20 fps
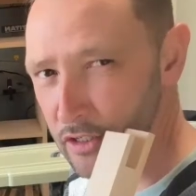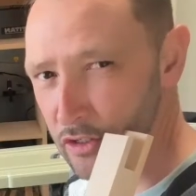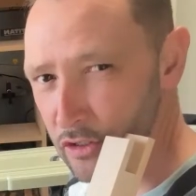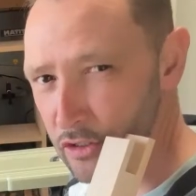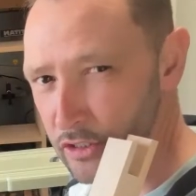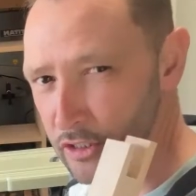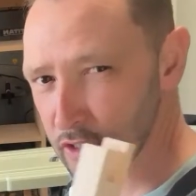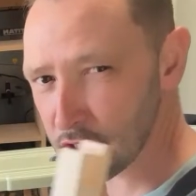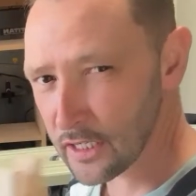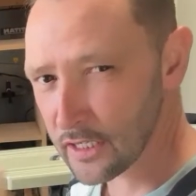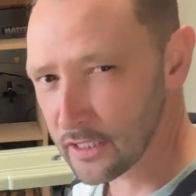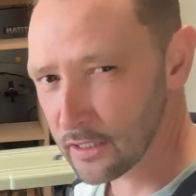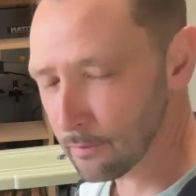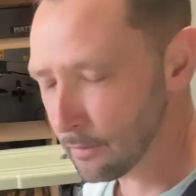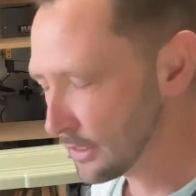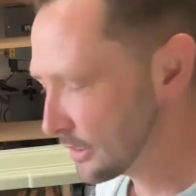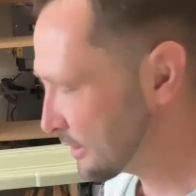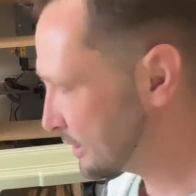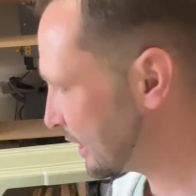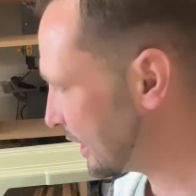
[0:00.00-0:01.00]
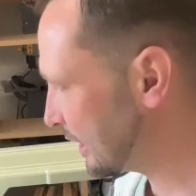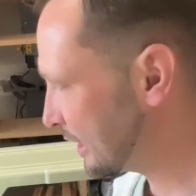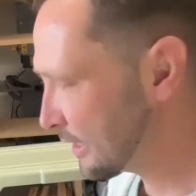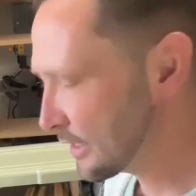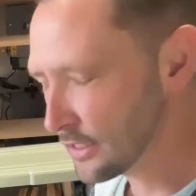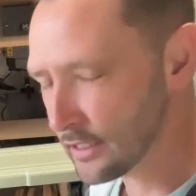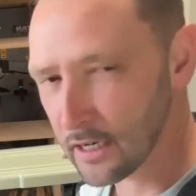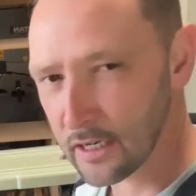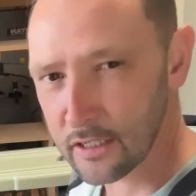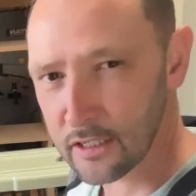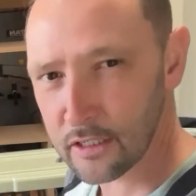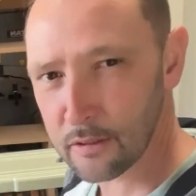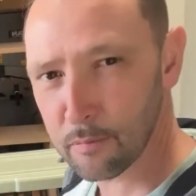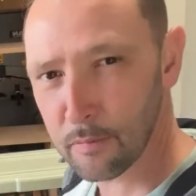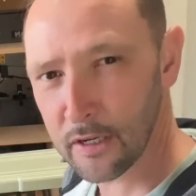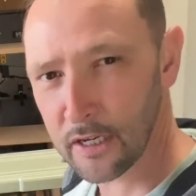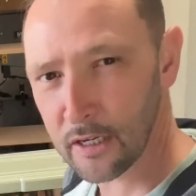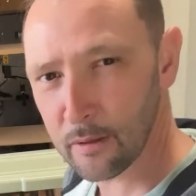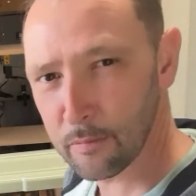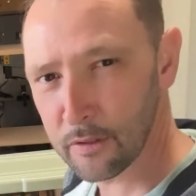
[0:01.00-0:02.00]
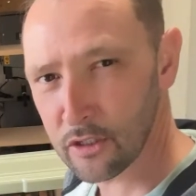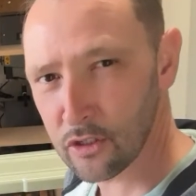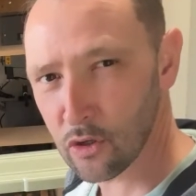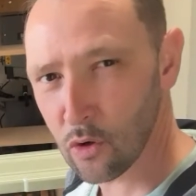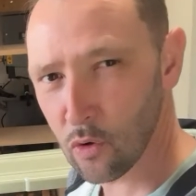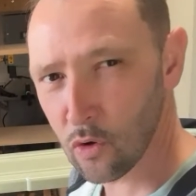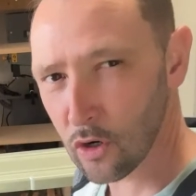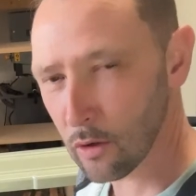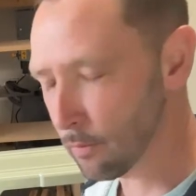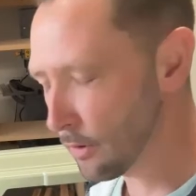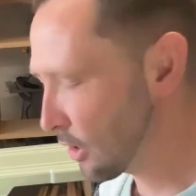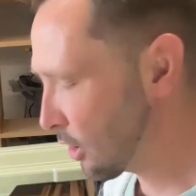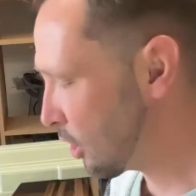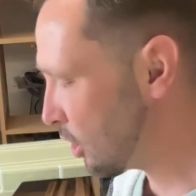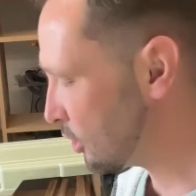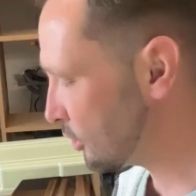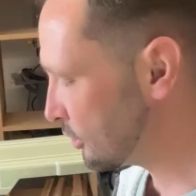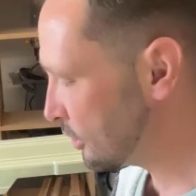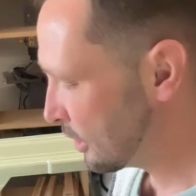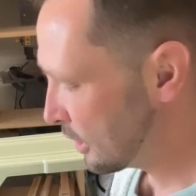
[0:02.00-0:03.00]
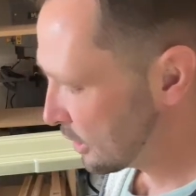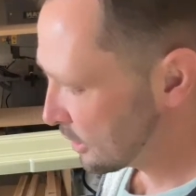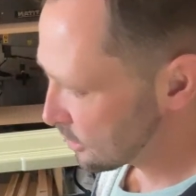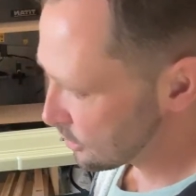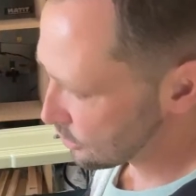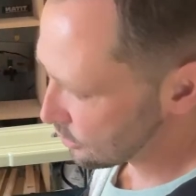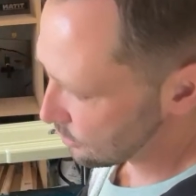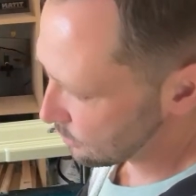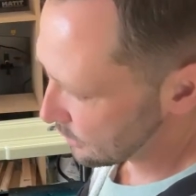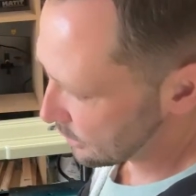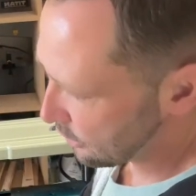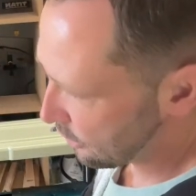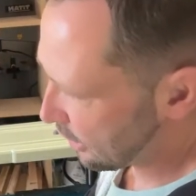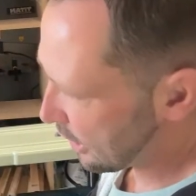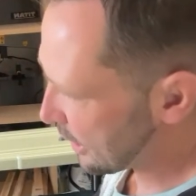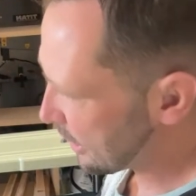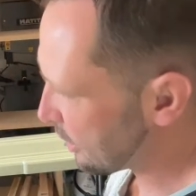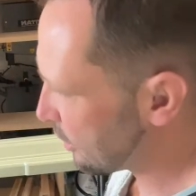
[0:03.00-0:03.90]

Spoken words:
on the side of my tongue and it's making me talk a bit odd. So we'll crack